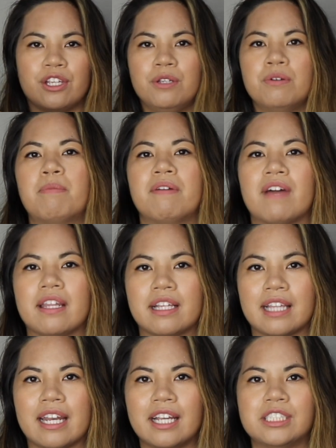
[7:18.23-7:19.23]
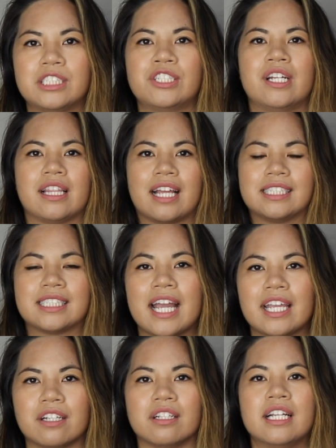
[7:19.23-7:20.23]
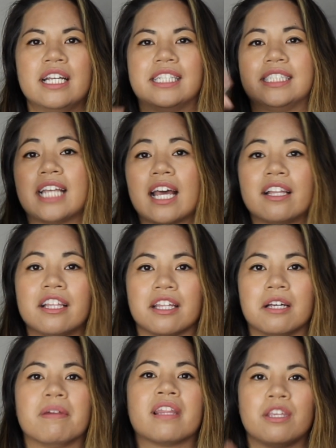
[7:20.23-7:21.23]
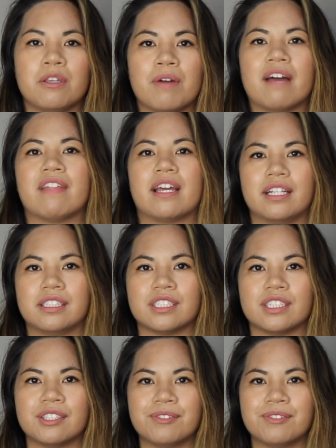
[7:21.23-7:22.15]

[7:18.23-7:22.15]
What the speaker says: you are providing that answer, and that title is telling them that you have that answer.